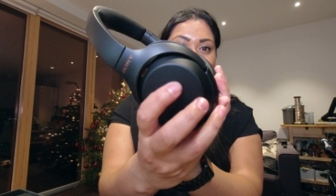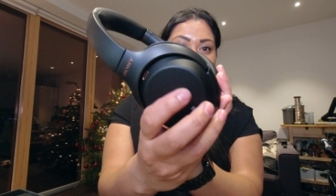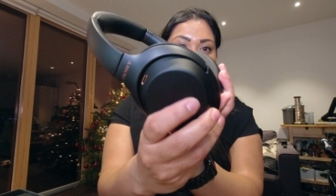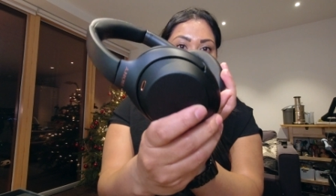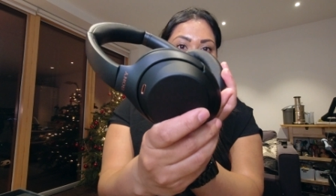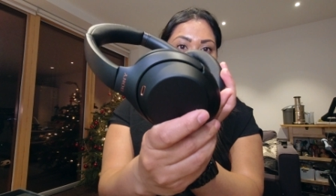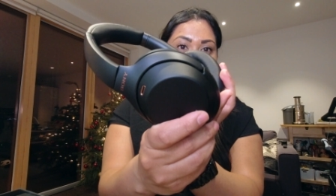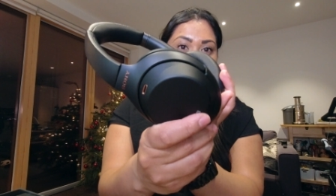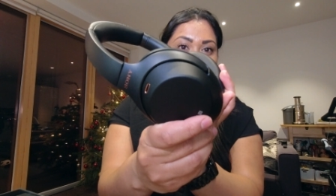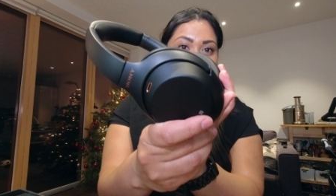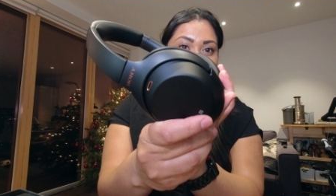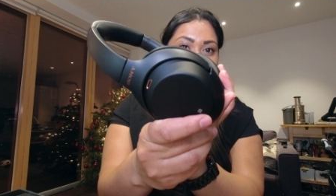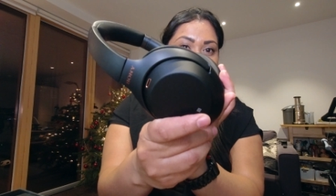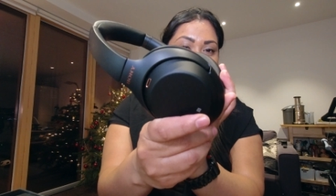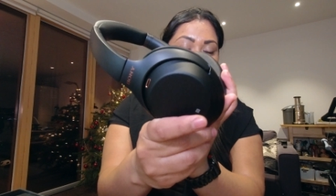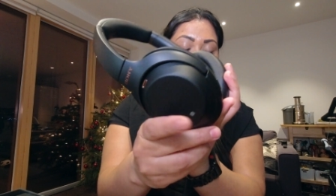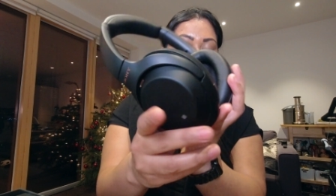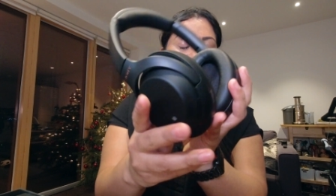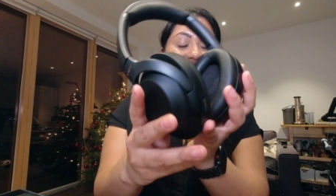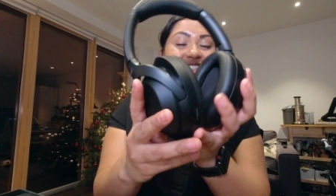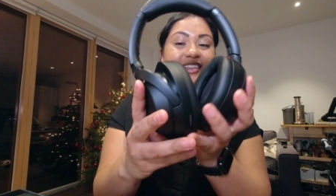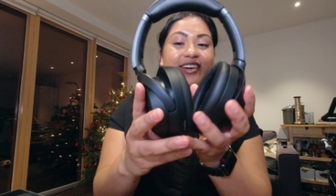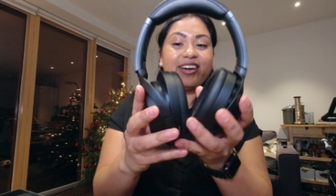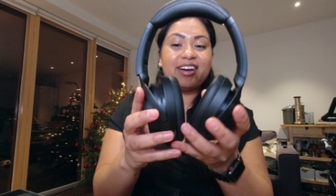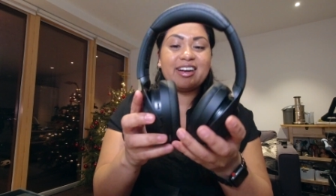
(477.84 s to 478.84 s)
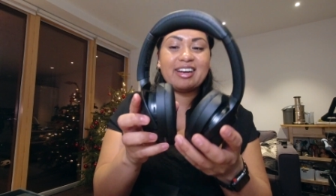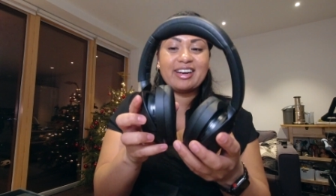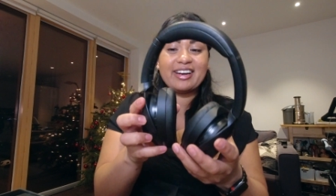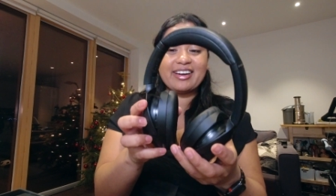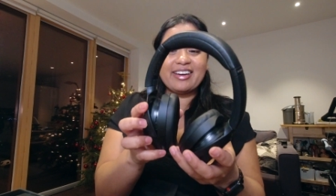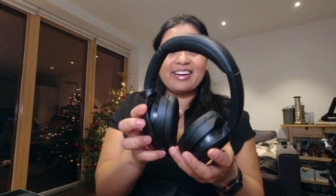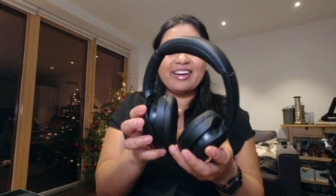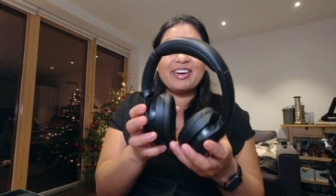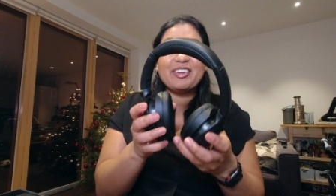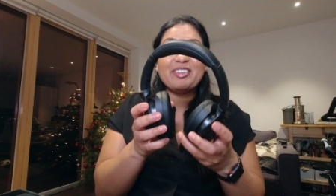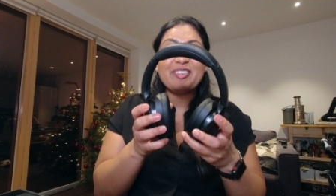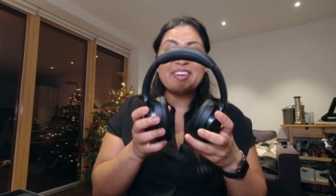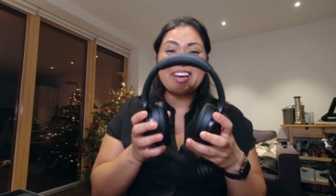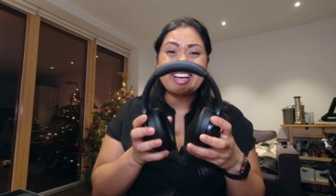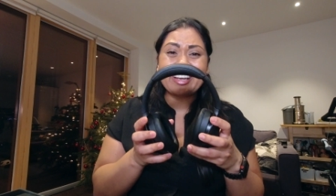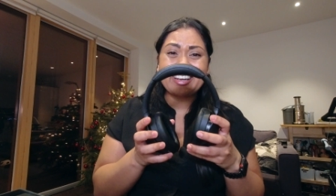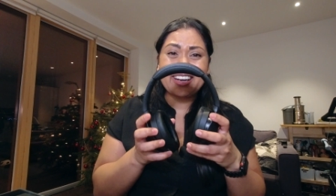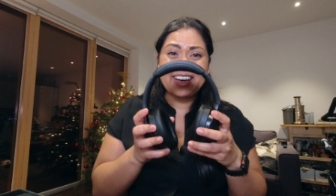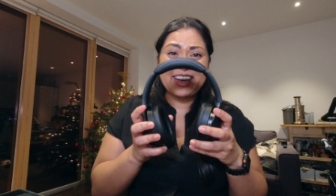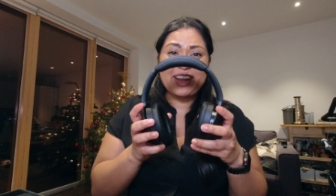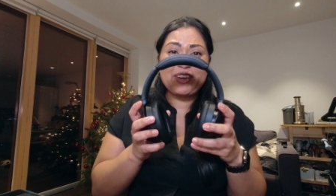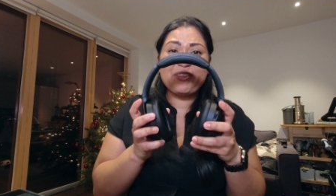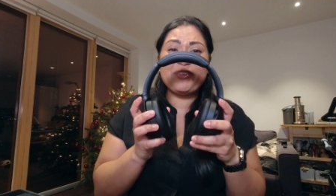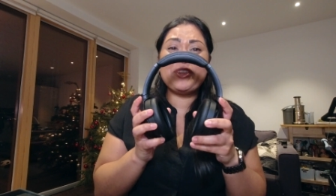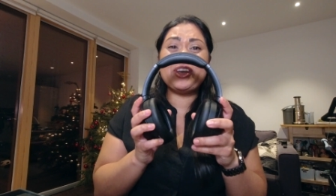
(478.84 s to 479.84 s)
beautiful these are. Oh my
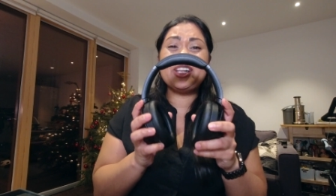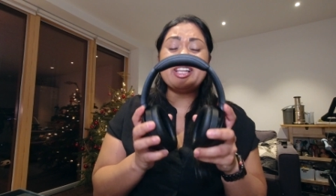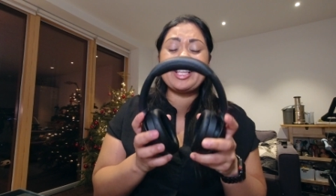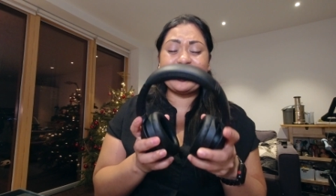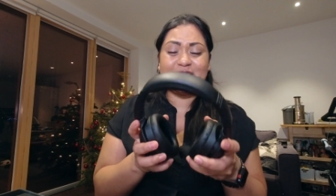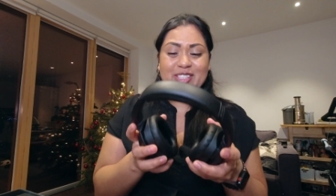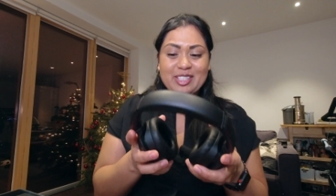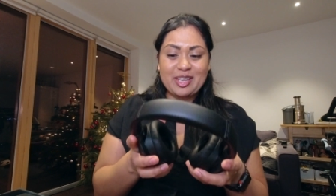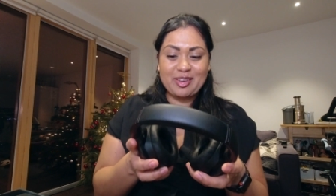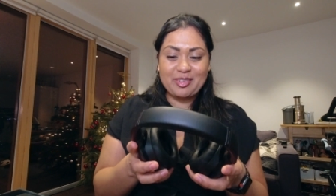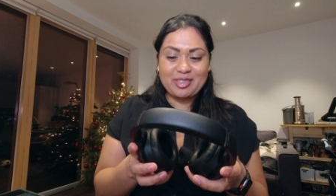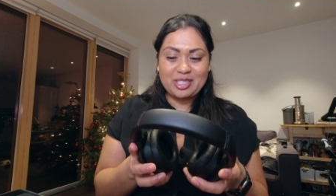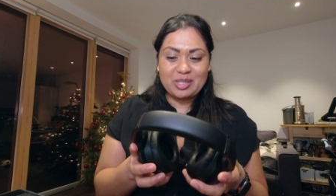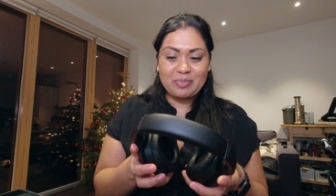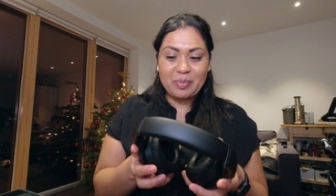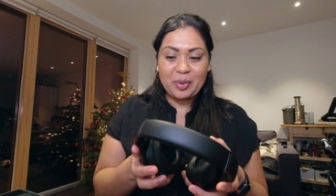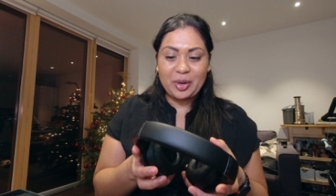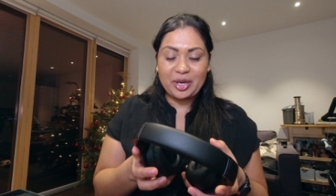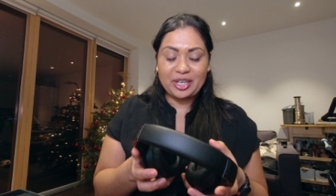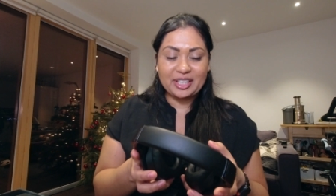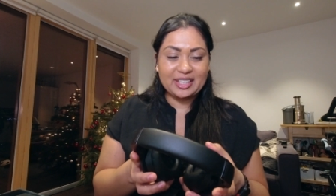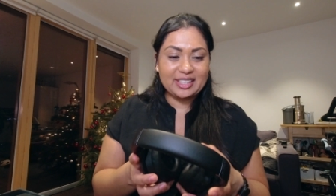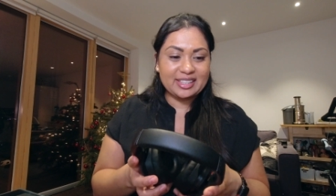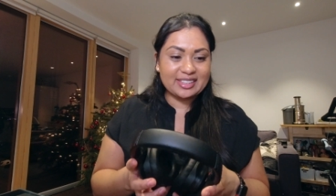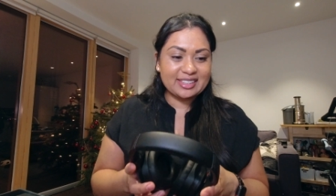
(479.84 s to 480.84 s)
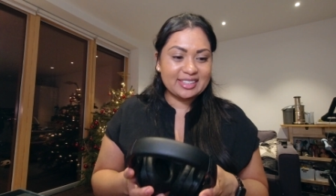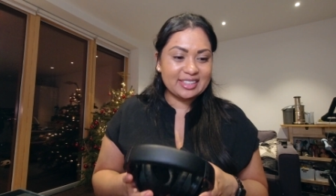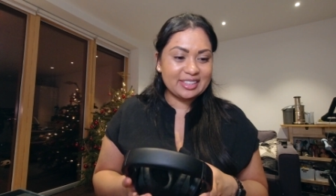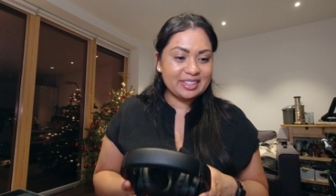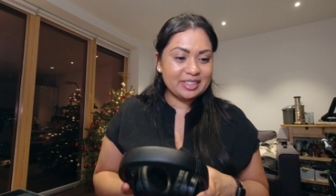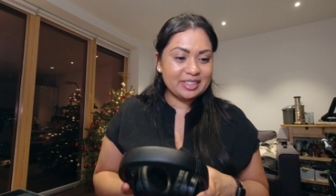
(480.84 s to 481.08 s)
God, I'm feeling so spoiled.